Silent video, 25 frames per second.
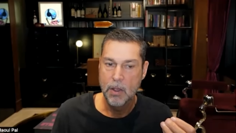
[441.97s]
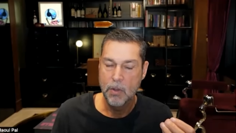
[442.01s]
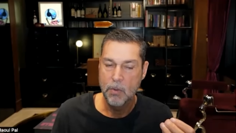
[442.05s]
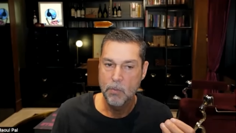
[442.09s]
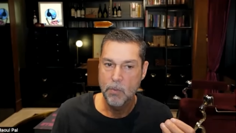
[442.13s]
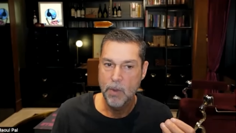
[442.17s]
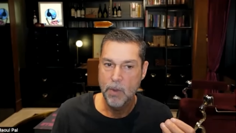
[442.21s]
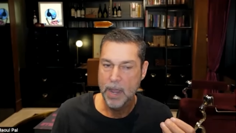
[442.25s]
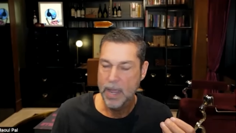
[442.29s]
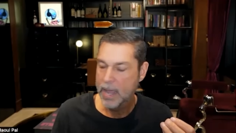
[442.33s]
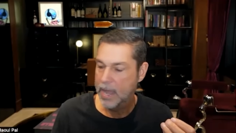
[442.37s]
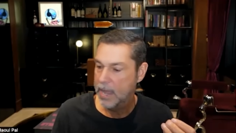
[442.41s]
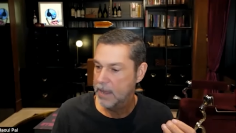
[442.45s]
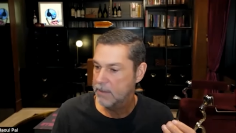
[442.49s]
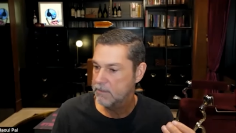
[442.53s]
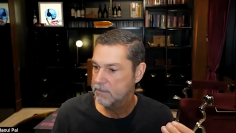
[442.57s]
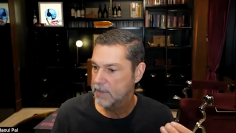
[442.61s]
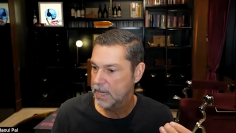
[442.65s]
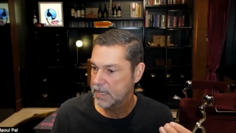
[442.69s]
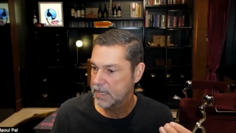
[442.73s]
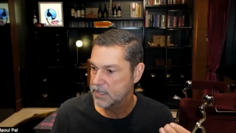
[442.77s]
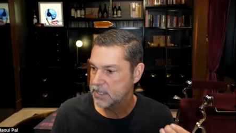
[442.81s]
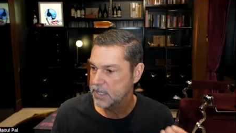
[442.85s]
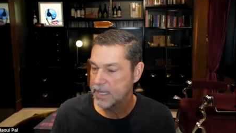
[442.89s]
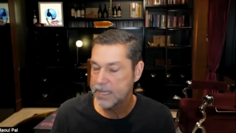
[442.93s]
where,
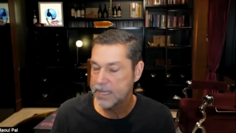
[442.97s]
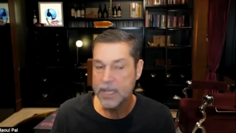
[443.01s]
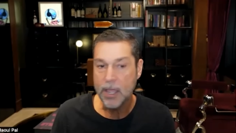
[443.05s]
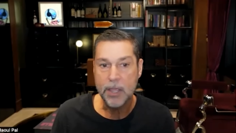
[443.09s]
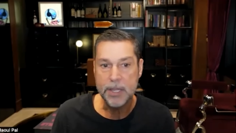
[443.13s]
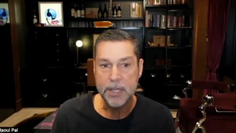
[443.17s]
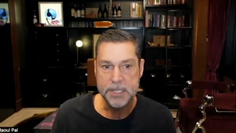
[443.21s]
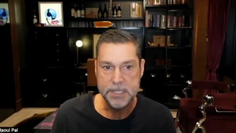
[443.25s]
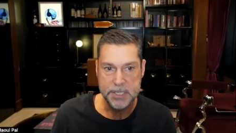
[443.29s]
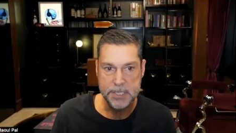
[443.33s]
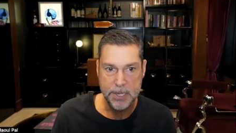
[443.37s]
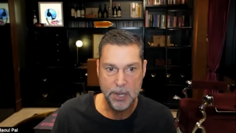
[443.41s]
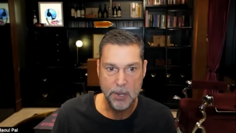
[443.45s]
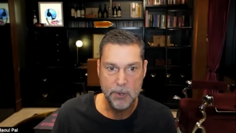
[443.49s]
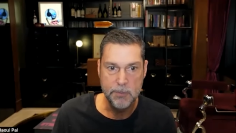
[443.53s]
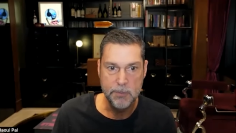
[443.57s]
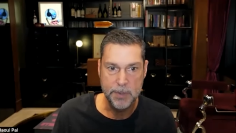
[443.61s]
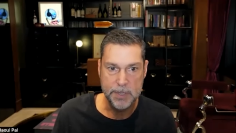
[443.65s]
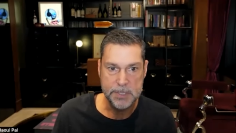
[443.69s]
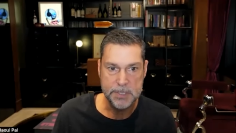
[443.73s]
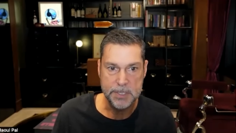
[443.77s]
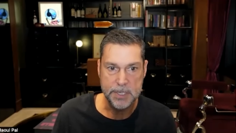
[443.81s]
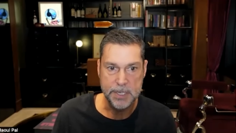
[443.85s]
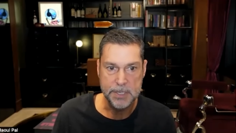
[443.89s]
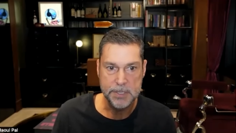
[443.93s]
let's say, the ICO
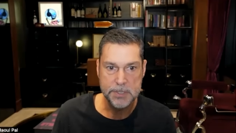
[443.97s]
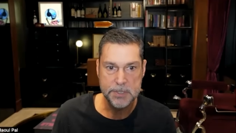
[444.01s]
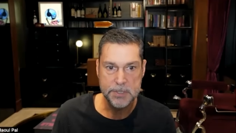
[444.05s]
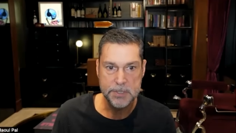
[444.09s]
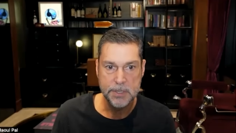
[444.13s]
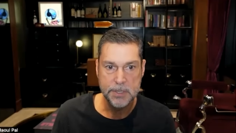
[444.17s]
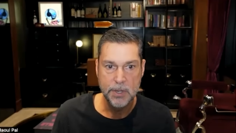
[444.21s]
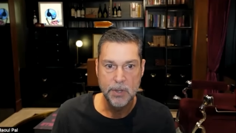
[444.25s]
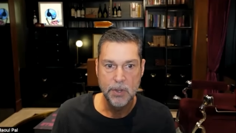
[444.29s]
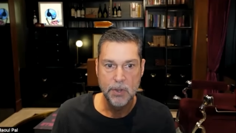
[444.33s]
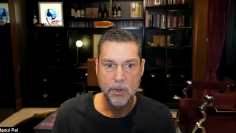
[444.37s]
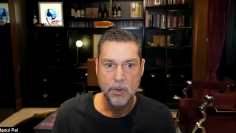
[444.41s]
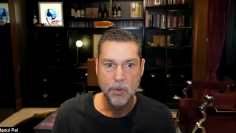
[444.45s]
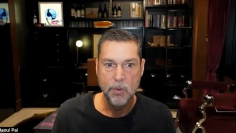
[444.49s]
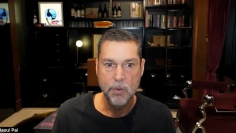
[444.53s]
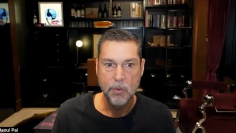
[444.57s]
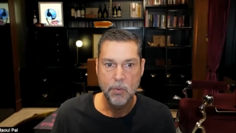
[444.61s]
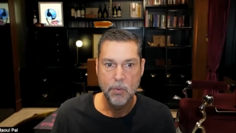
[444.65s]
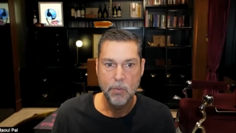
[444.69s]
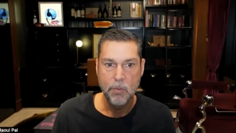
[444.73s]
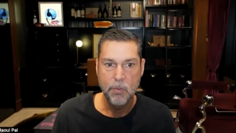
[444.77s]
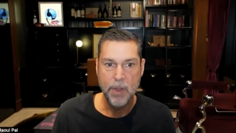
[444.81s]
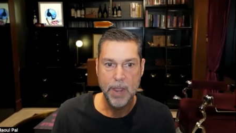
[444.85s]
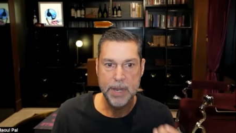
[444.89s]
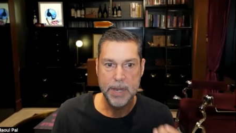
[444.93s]
business,
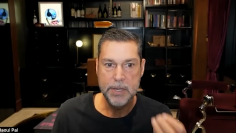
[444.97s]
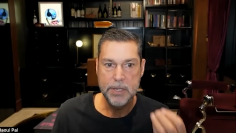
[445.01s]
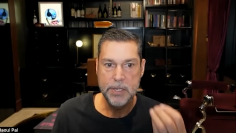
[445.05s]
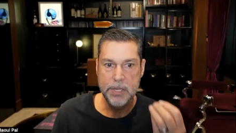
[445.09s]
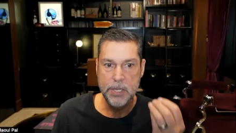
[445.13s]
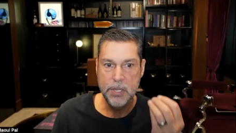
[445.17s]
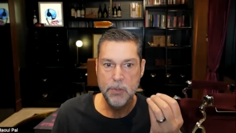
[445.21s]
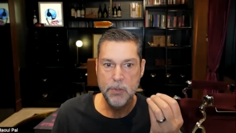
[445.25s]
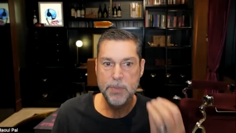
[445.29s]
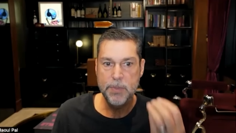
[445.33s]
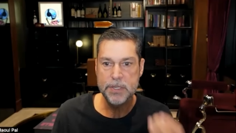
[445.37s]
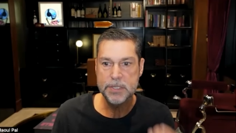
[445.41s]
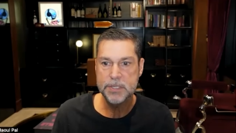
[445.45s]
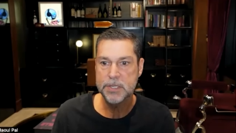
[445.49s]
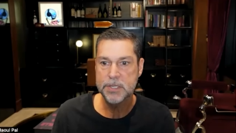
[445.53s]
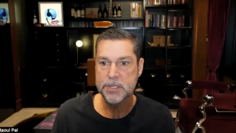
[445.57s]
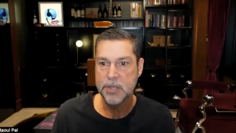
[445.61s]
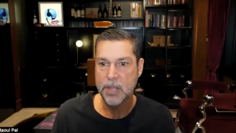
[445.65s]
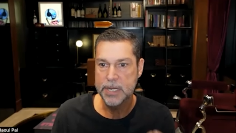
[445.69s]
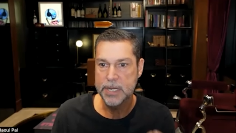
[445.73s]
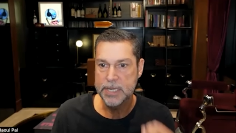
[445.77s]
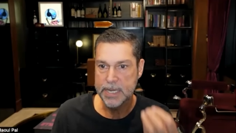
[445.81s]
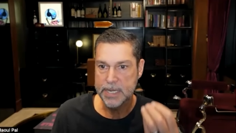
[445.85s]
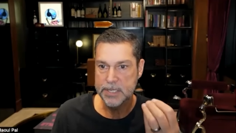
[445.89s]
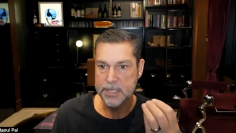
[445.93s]
where new business
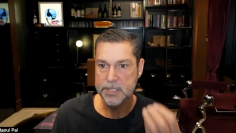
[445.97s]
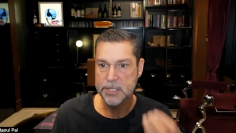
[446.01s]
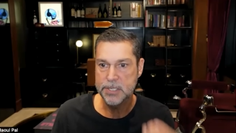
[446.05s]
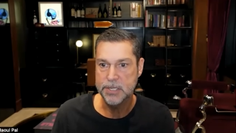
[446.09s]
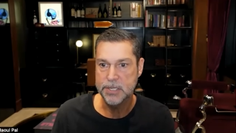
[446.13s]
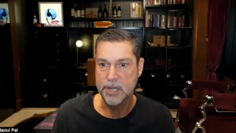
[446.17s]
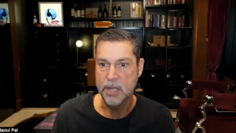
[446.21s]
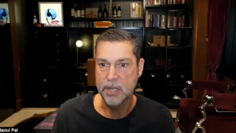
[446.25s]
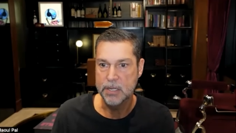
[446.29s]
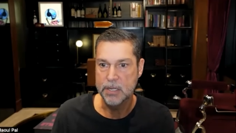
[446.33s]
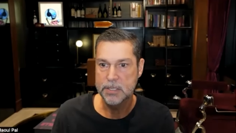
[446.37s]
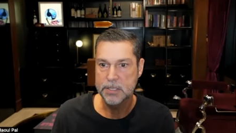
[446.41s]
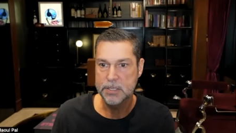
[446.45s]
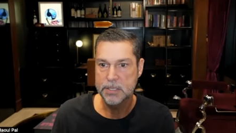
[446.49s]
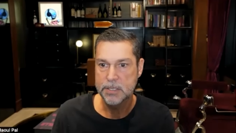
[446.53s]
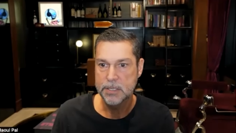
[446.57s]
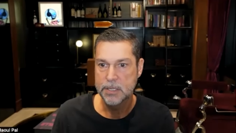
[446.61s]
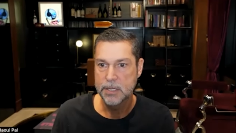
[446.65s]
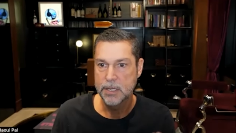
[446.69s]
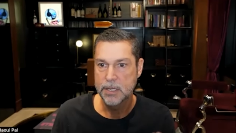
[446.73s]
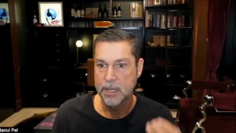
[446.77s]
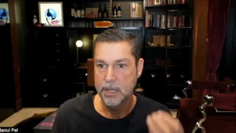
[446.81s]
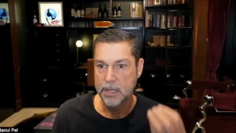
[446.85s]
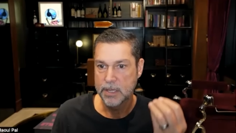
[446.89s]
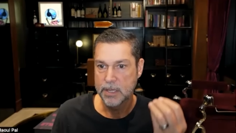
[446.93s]
ideas start,
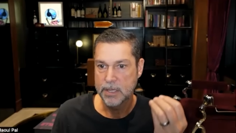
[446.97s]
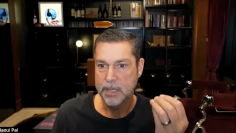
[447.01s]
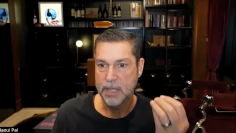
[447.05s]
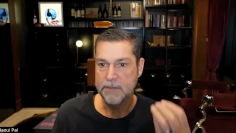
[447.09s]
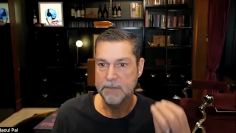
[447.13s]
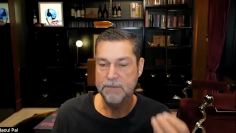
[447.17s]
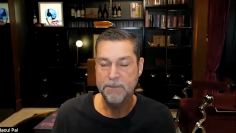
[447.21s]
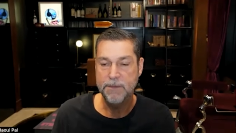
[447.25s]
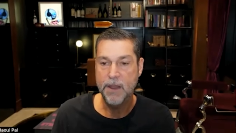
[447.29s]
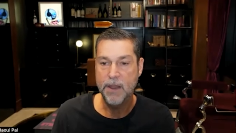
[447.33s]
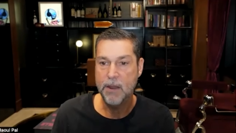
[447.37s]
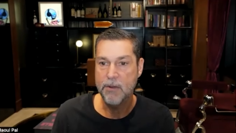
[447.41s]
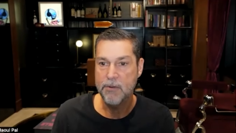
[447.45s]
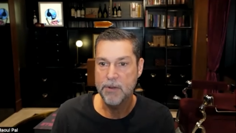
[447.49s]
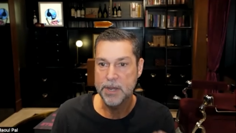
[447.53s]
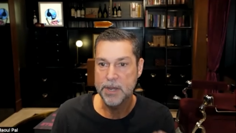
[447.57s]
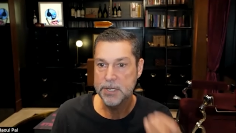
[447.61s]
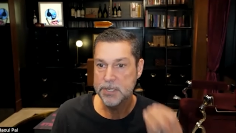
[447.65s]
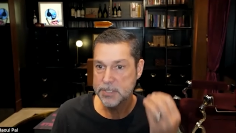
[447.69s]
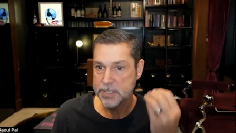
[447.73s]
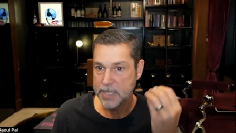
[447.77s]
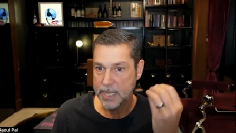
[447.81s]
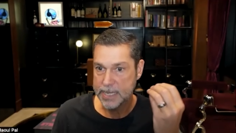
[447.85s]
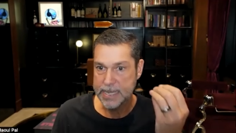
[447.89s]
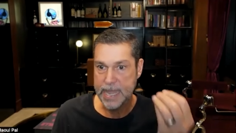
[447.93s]
they
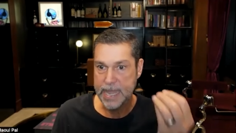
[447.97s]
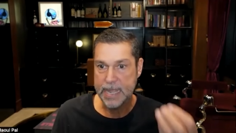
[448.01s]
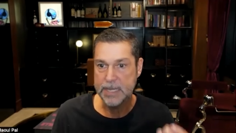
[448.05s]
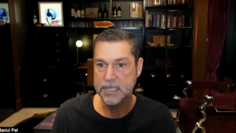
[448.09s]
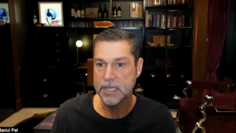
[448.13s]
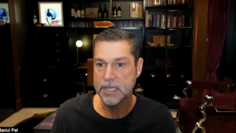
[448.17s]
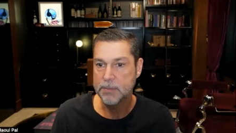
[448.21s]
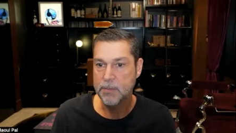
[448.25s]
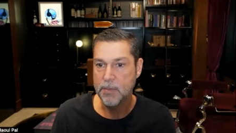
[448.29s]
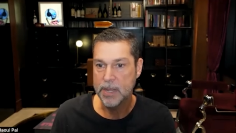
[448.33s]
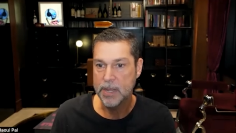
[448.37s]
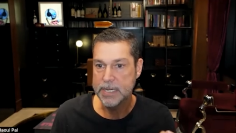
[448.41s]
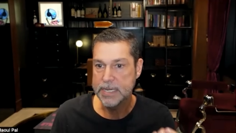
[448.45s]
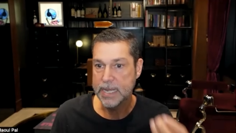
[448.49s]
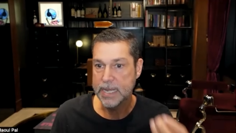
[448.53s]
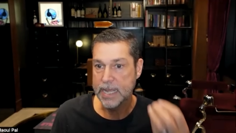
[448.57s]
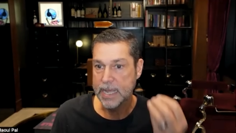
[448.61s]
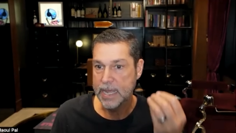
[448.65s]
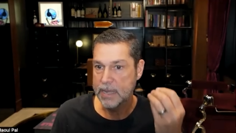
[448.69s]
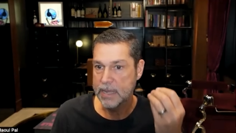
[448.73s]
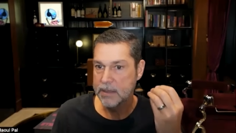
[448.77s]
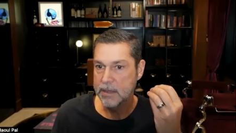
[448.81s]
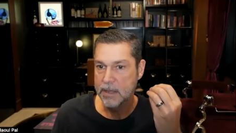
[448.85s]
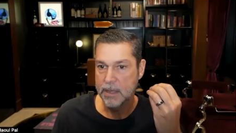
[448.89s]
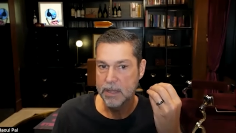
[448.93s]
flourish, they get some
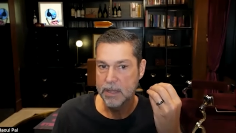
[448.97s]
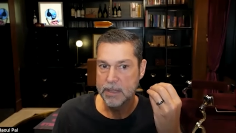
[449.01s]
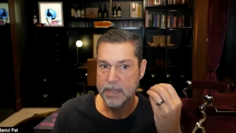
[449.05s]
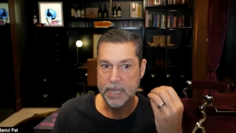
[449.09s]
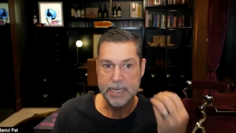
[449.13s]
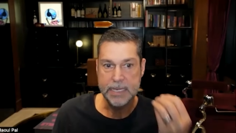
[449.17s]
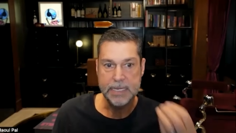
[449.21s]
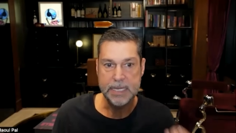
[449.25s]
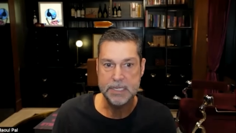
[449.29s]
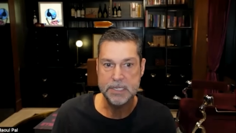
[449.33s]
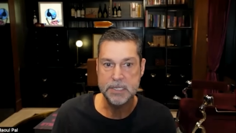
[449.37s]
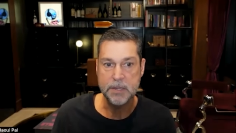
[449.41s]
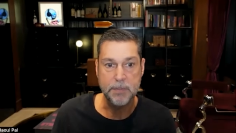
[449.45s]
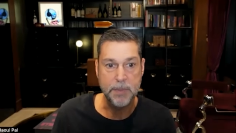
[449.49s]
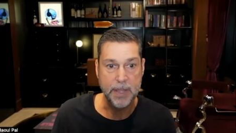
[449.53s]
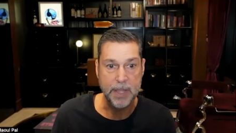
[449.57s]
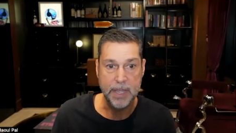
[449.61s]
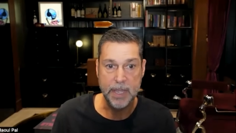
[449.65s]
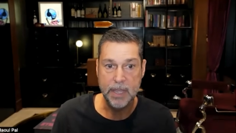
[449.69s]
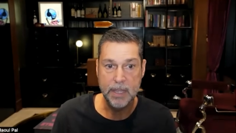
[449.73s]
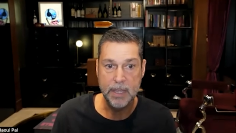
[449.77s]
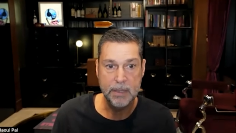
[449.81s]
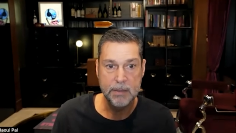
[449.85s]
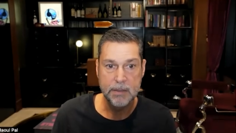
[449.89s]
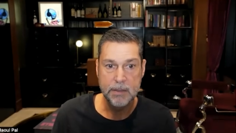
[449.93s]
idea, they
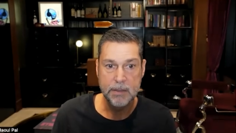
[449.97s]
disappear,